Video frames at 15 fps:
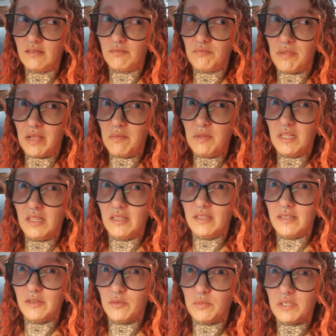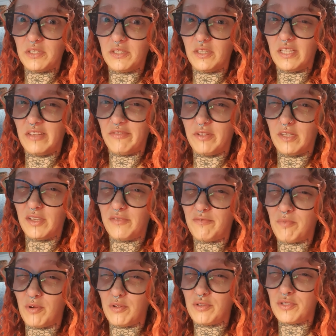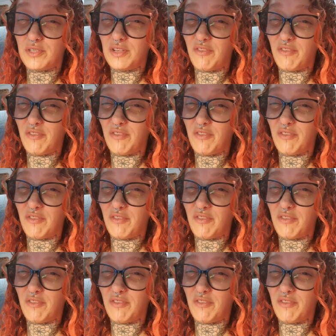maybe a little bit of the leave-in if I